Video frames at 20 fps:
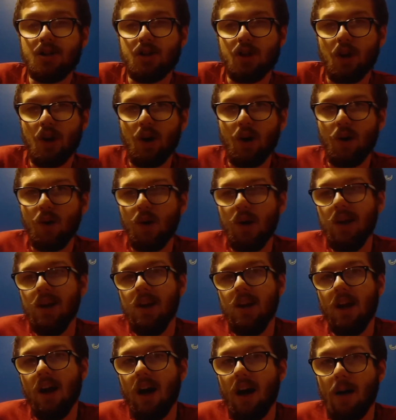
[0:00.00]
So,
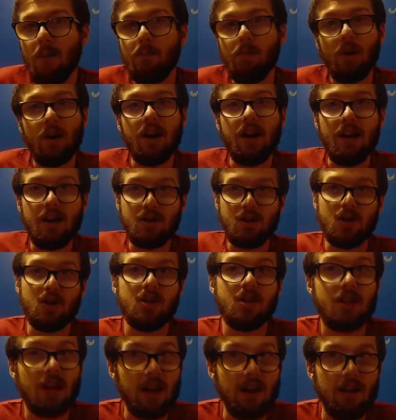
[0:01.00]
pretty
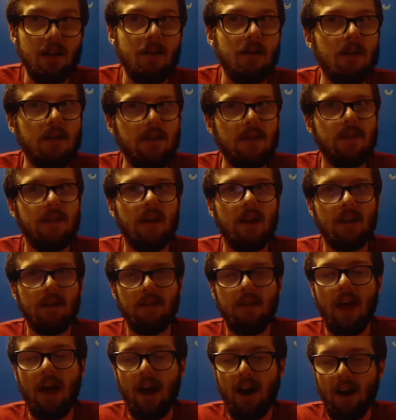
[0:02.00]
interesting
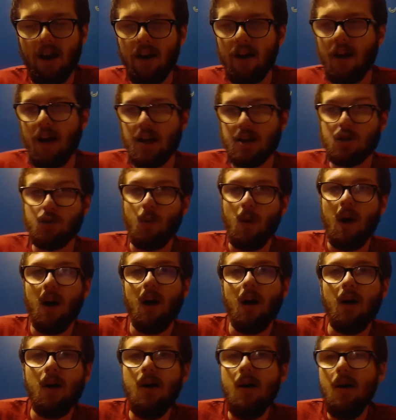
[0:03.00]
thing there as
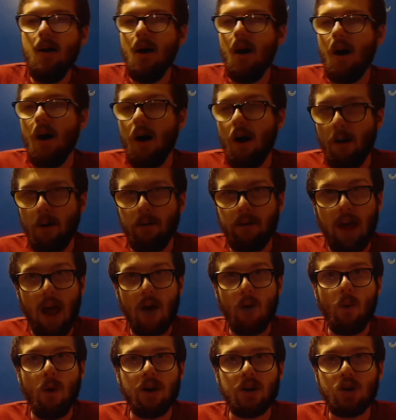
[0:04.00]
well.
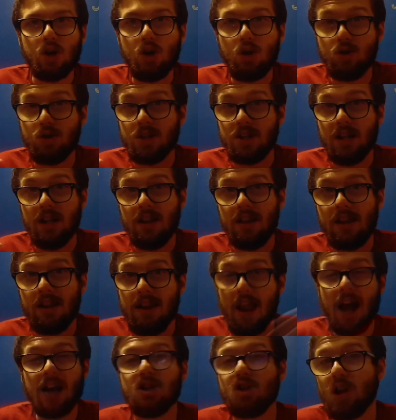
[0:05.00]
Can't wait to see the
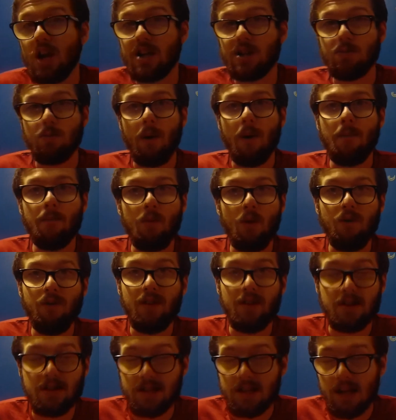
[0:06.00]
next James Bond
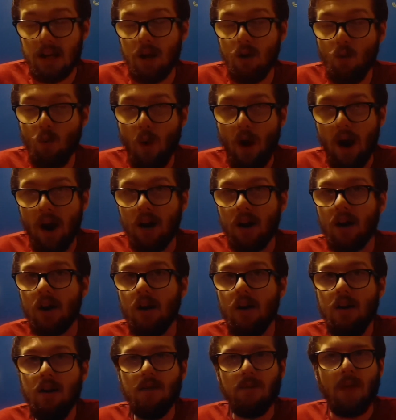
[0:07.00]
movie and see
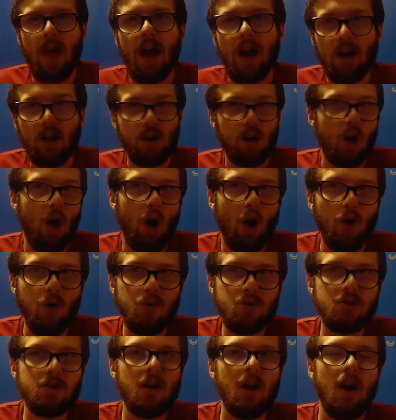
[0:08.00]
where that
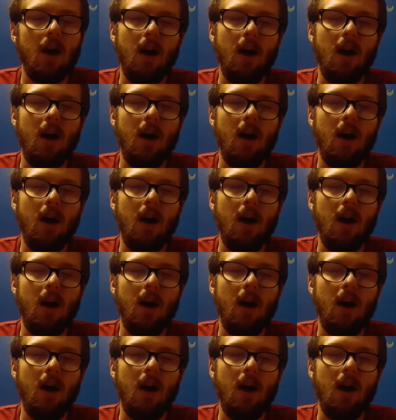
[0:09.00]
goes.